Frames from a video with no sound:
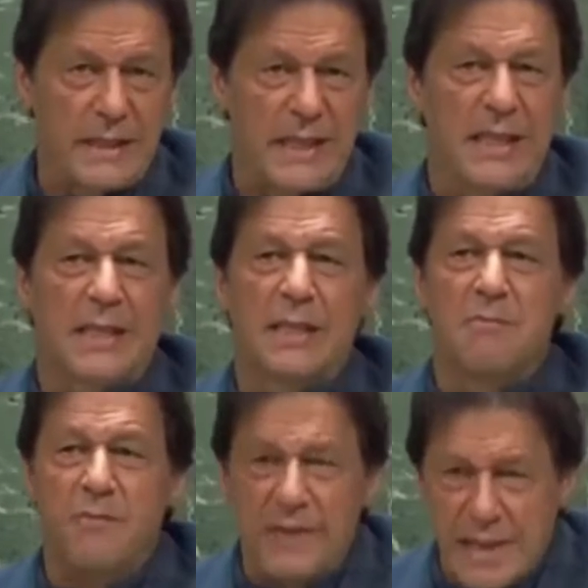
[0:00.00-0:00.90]
that there are some
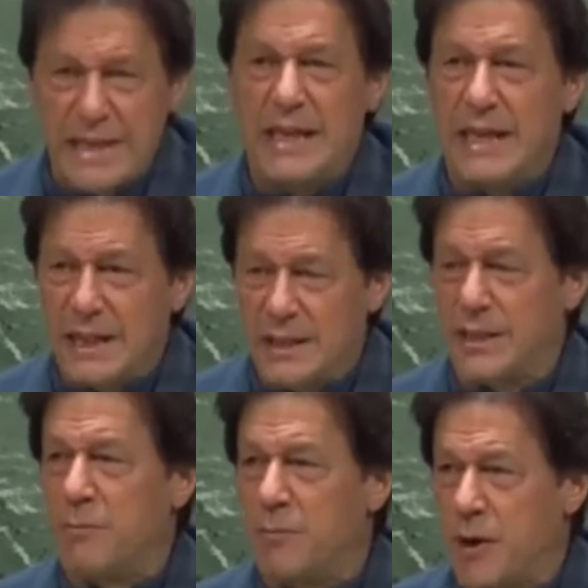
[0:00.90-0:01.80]
very
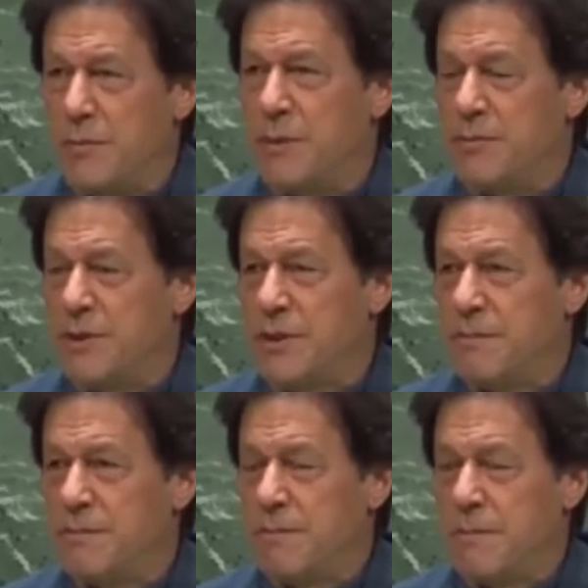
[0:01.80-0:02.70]
urgent problems
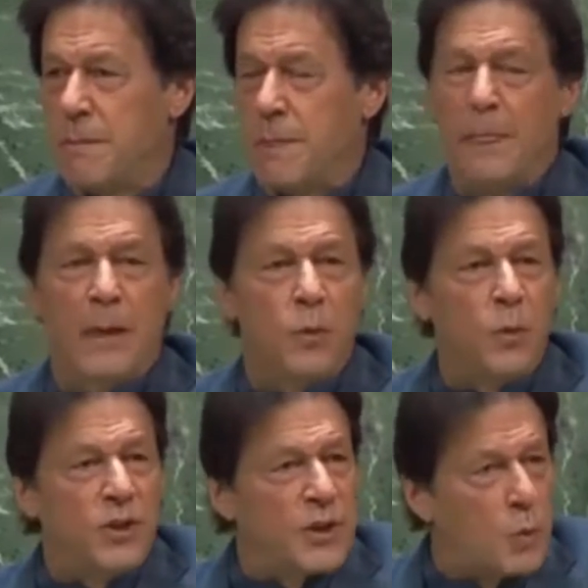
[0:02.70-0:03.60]

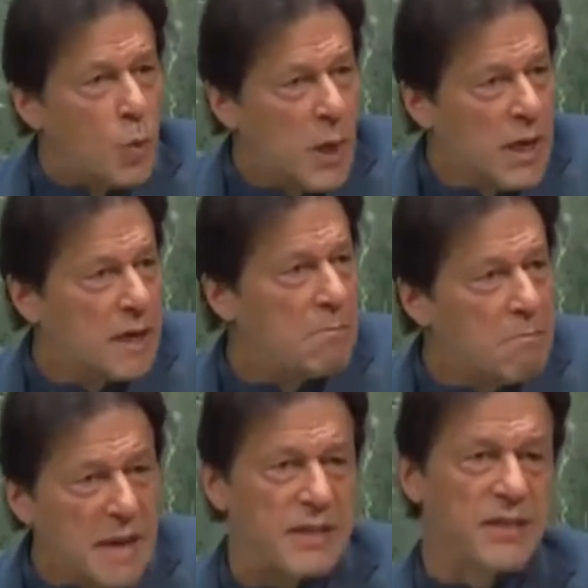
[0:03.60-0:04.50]
which the world
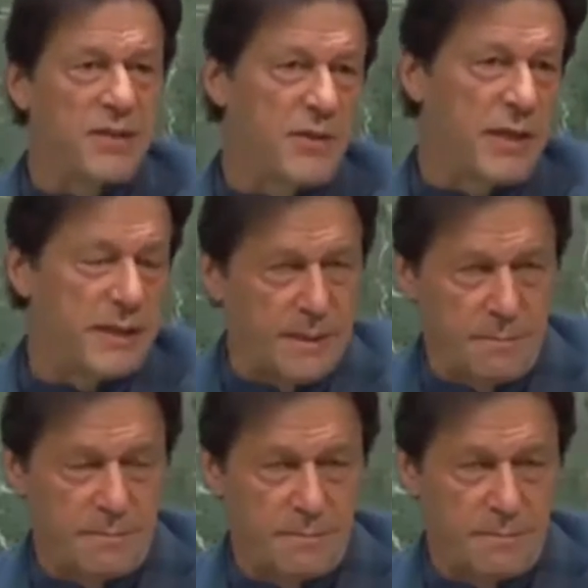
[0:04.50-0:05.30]
must address.